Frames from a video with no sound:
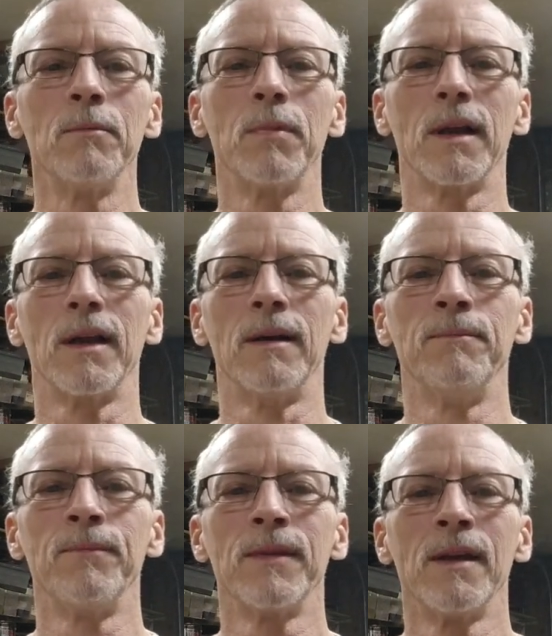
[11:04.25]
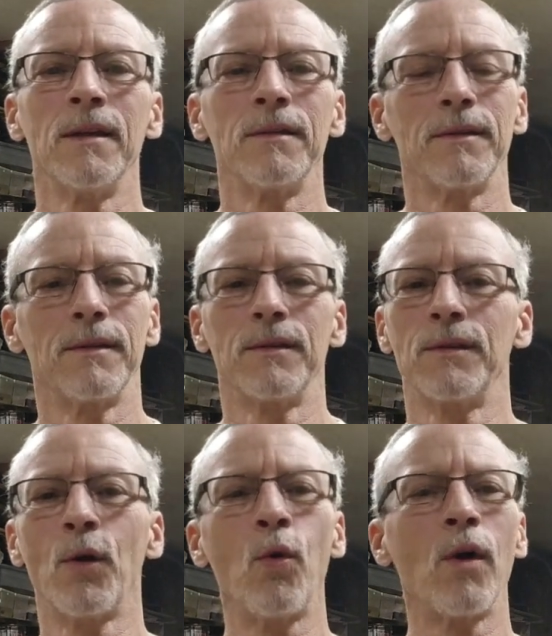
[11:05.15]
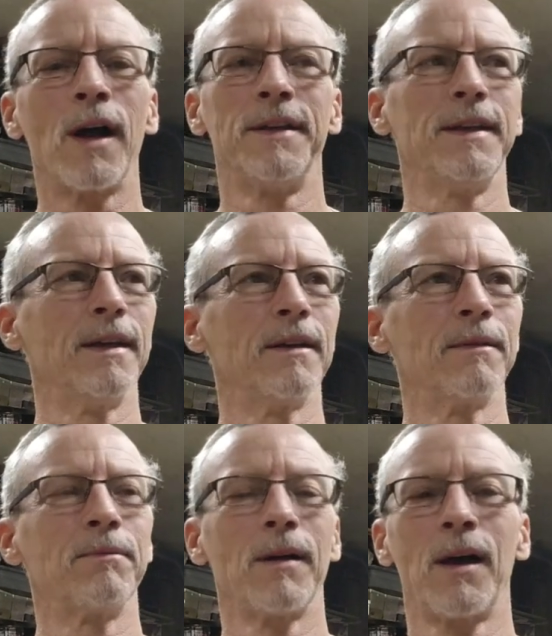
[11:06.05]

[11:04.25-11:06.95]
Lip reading: But the whole idea,